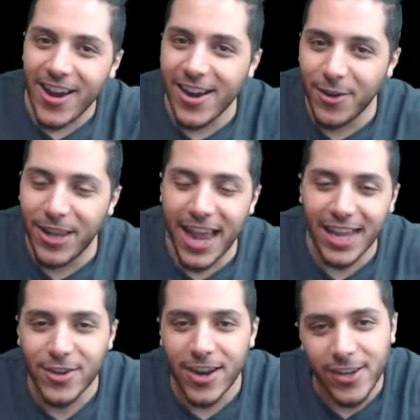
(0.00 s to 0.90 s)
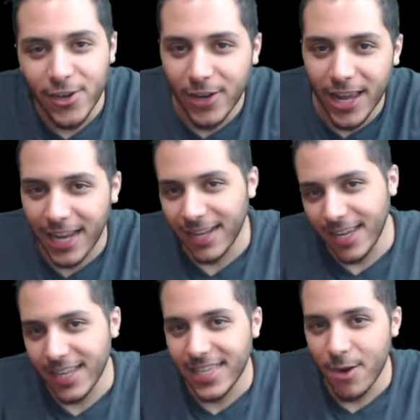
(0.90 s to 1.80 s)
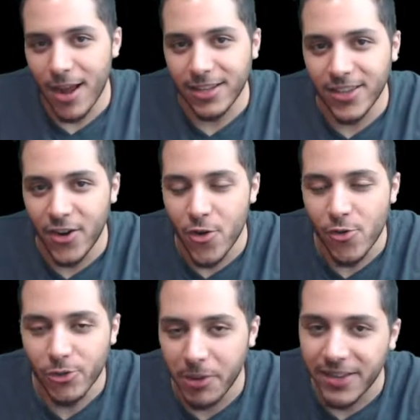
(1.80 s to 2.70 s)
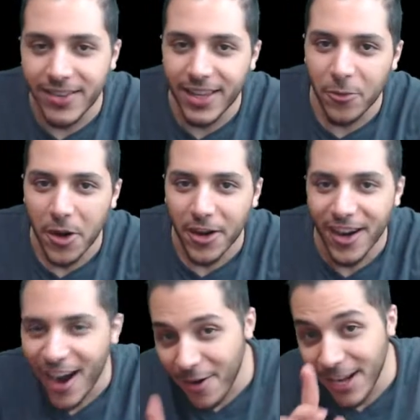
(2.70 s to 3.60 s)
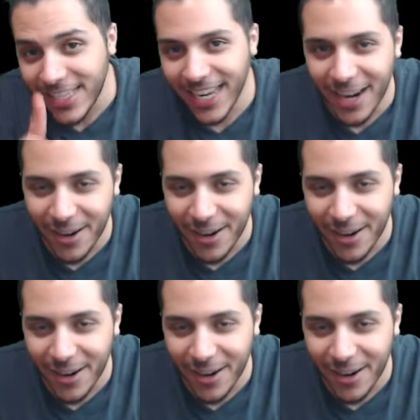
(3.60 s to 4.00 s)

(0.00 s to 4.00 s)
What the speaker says: Okay, I tried to do like, let's get right to the news, but it didn't work. All right, take care.